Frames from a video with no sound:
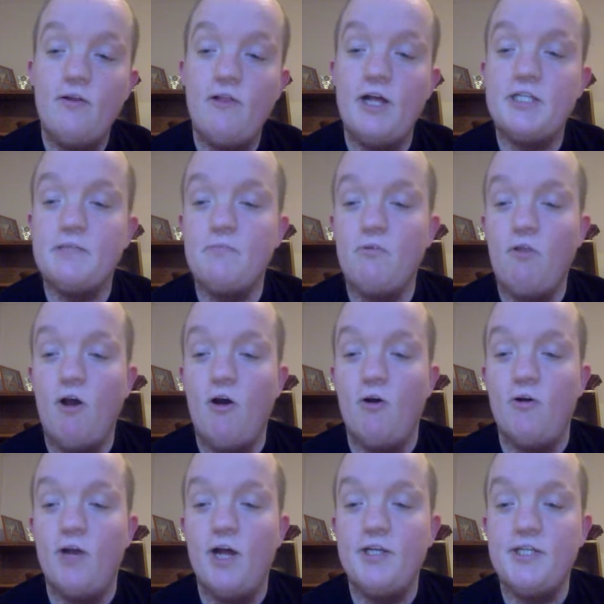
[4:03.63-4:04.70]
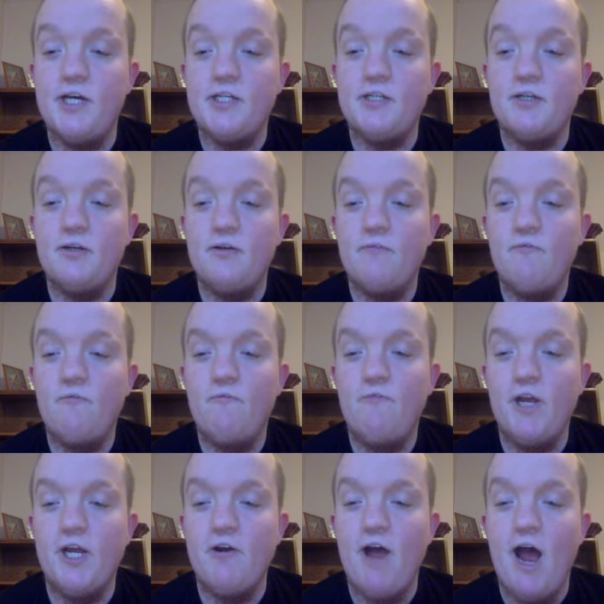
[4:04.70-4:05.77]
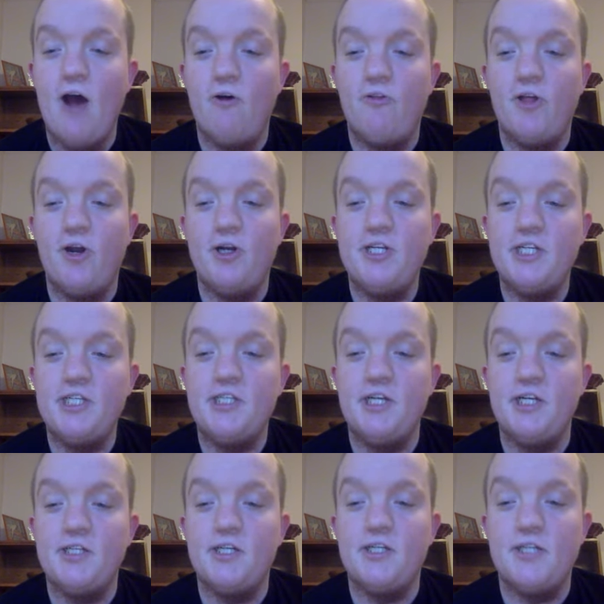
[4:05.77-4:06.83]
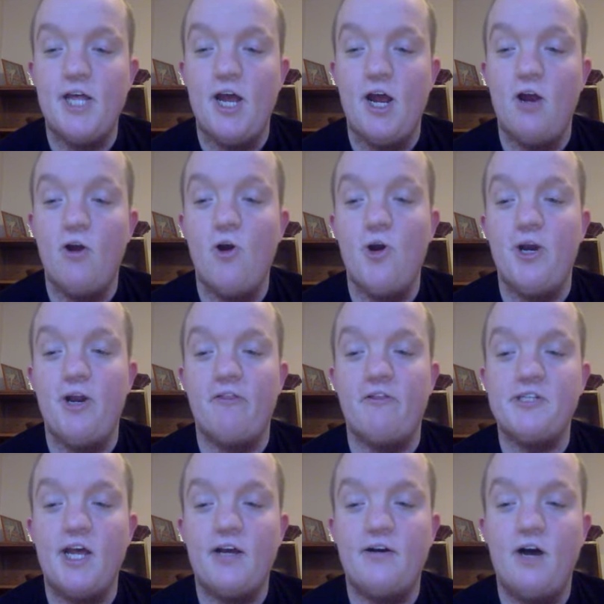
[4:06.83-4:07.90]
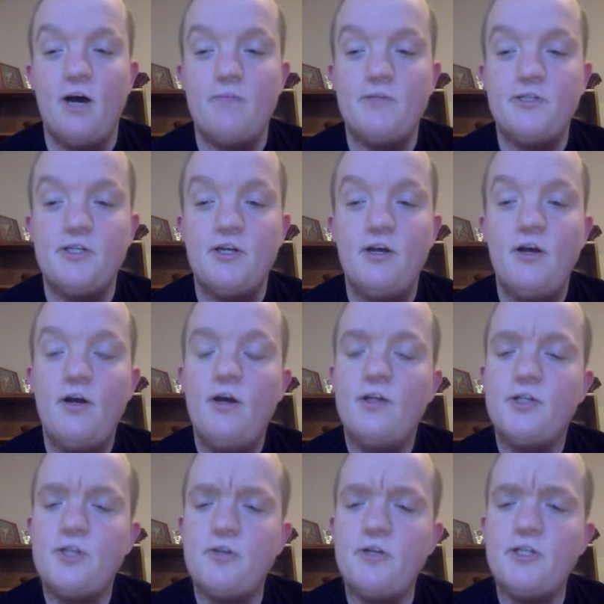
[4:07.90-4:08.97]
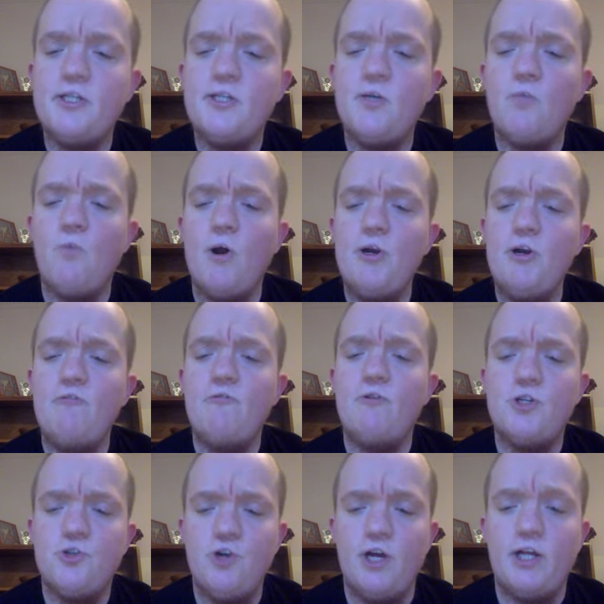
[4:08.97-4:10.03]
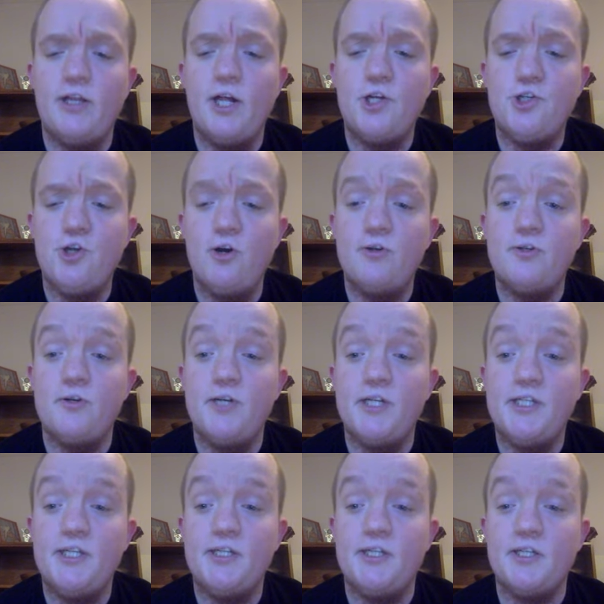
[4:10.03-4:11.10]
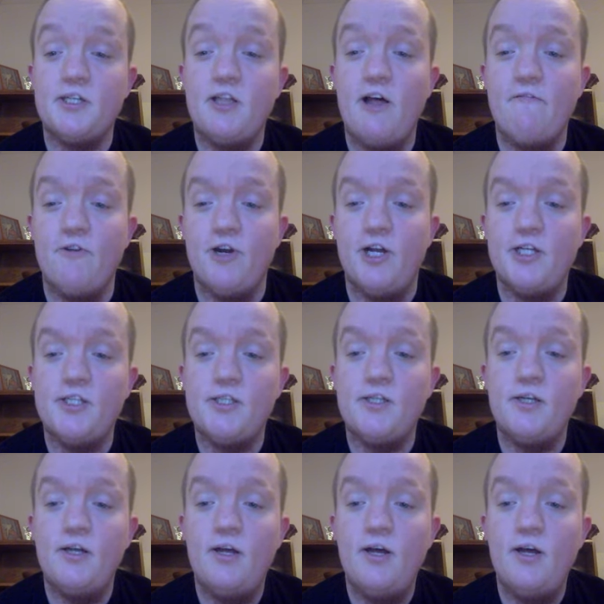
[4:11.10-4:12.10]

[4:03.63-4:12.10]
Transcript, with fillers: lets him alone and doesn't figure out that Odysseus is there hurting the Cyclops. So this is a wonderful trick that shows Odysseus's cleverness.